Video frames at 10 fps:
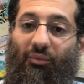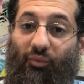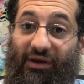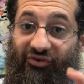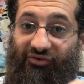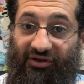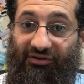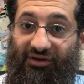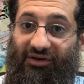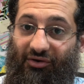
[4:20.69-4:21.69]
waste
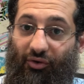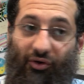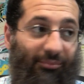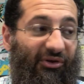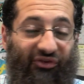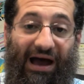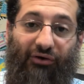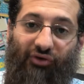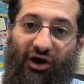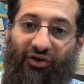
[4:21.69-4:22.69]
it or miss
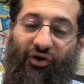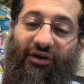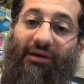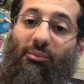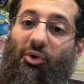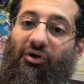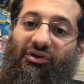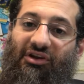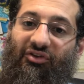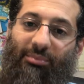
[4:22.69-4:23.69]
out on earning more
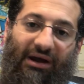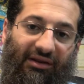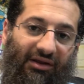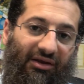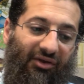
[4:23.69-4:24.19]
good deeds by